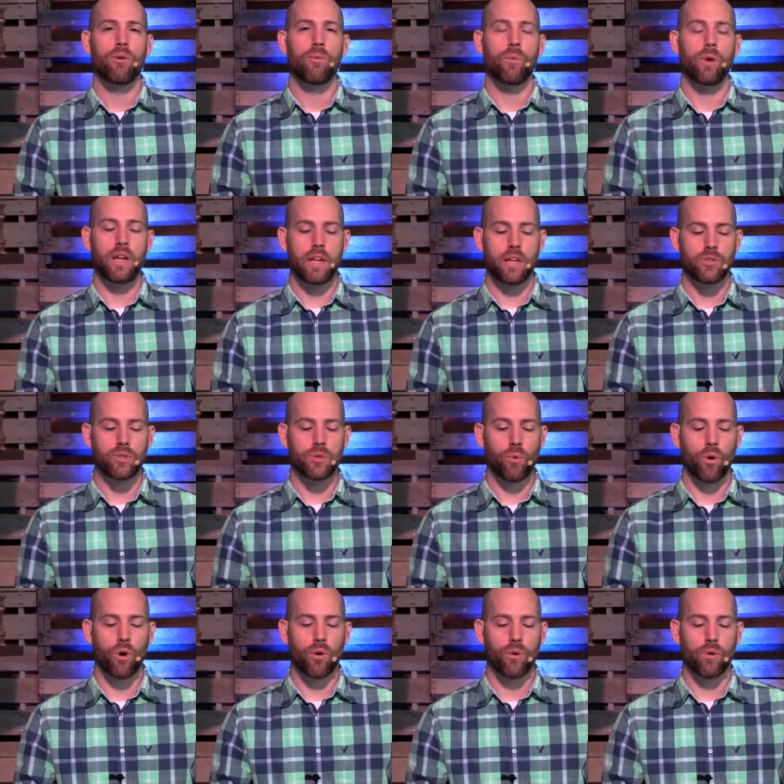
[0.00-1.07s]
reading a
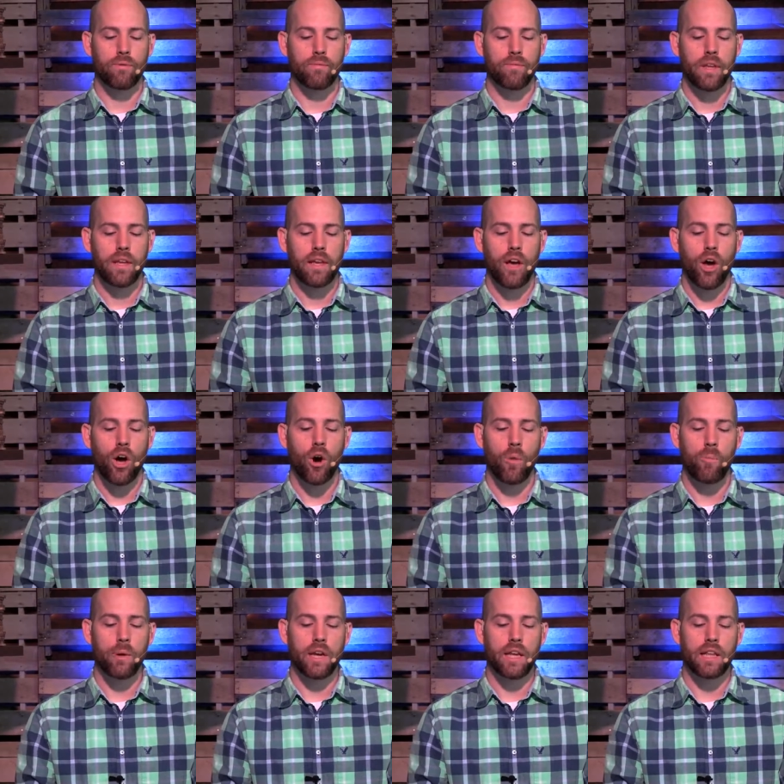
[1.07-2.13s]
scroll,
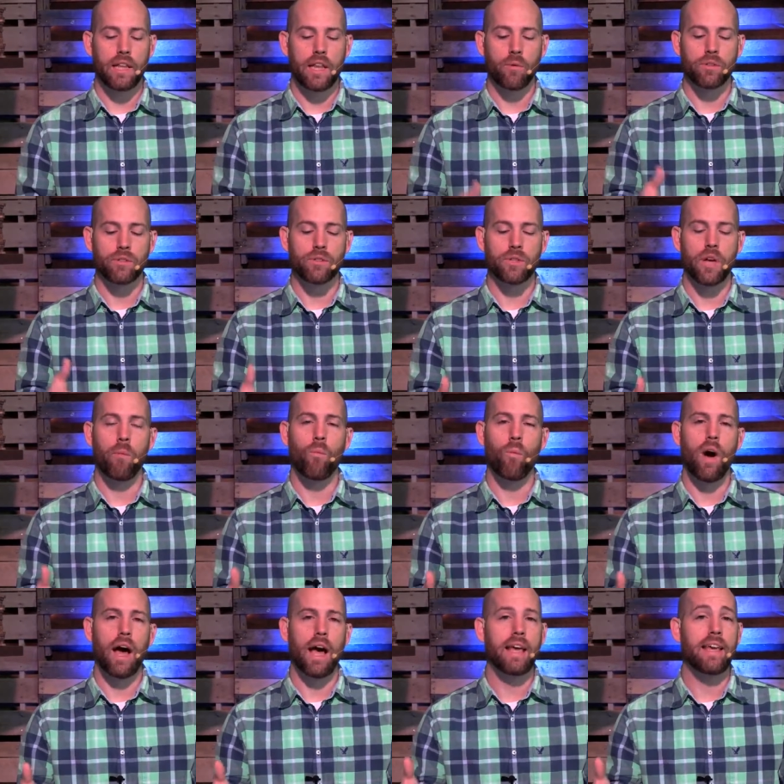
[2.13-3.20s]
hoping that there was some
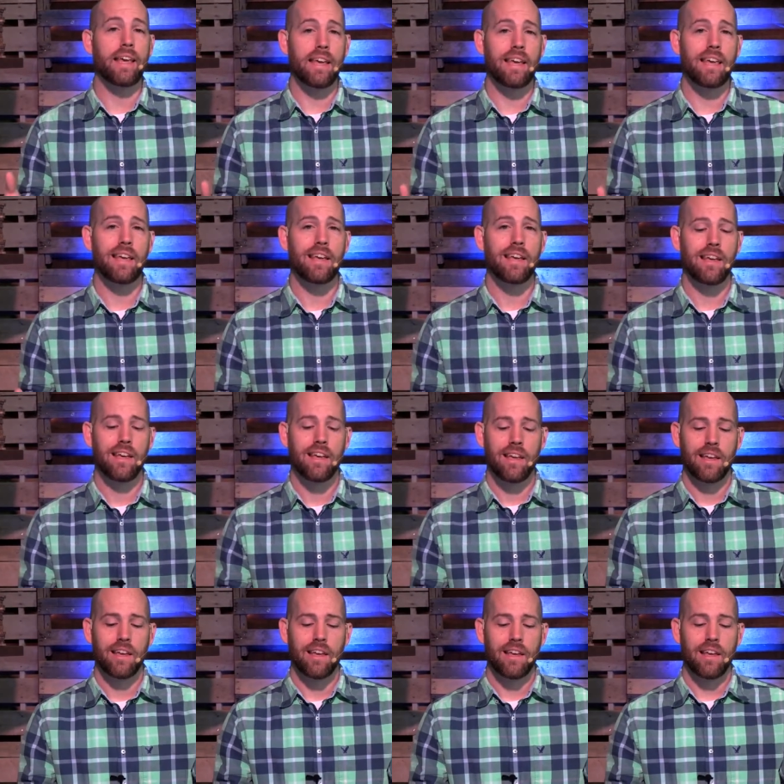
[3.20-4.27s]
way he,
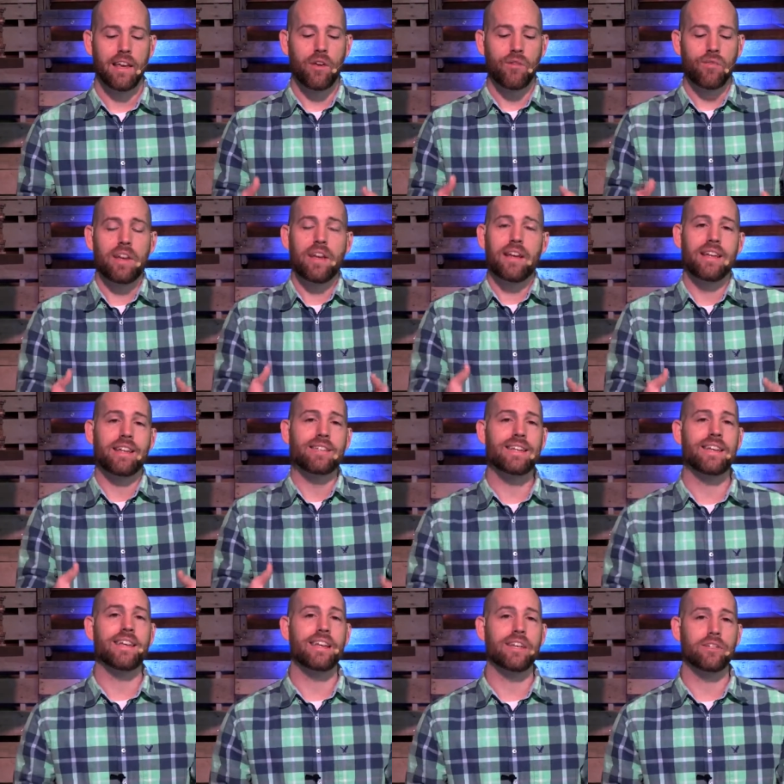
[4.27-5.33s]
even in his
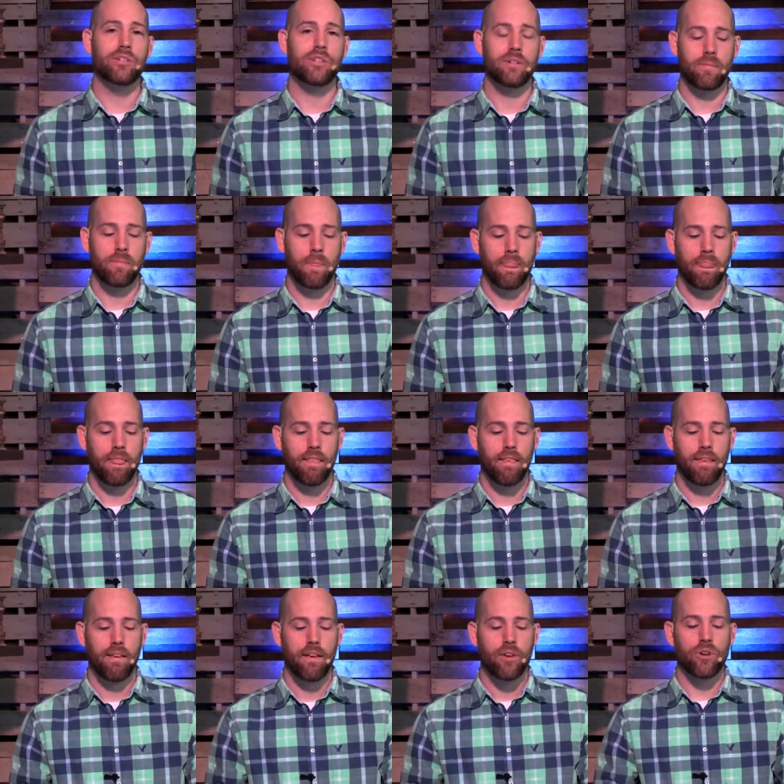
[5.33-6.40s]
condition,
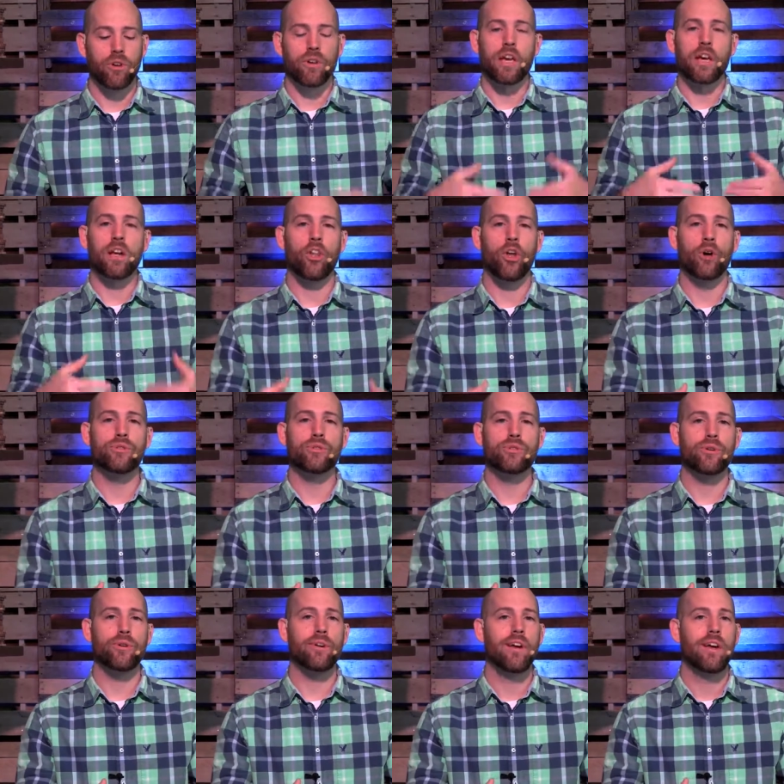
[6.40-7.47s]
could get
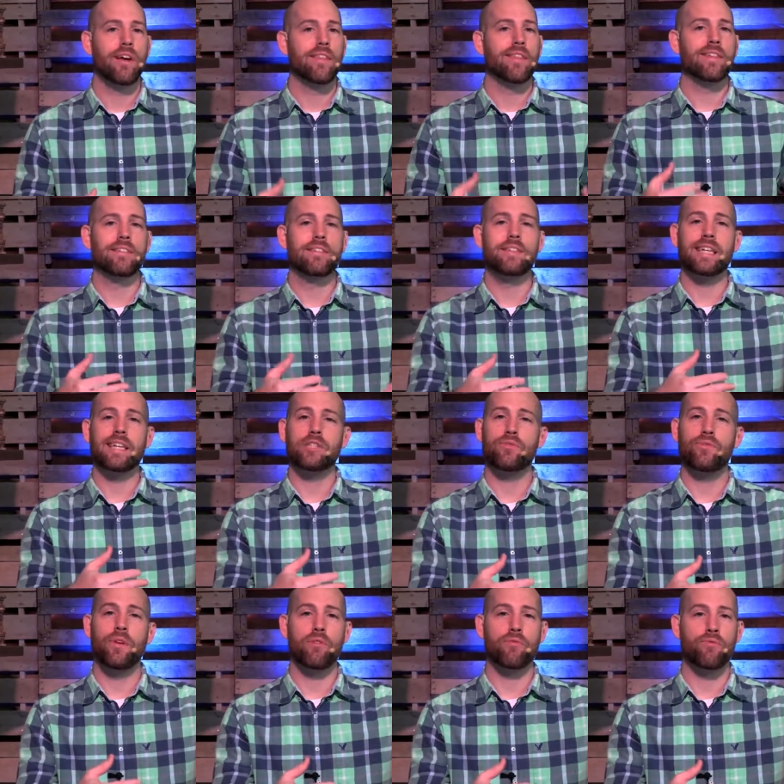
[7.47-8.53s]
closer than six
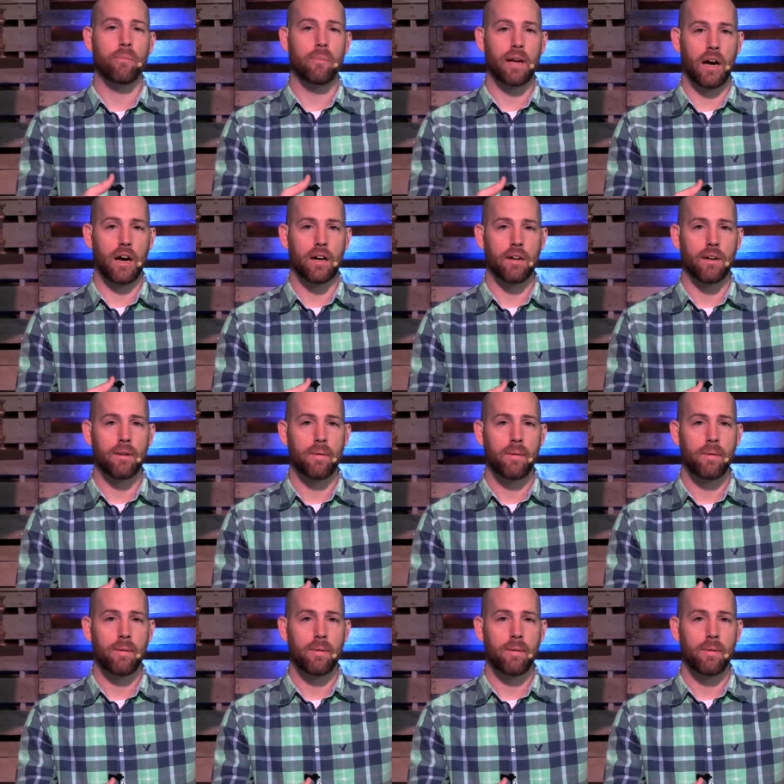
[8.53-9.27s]
feet from God.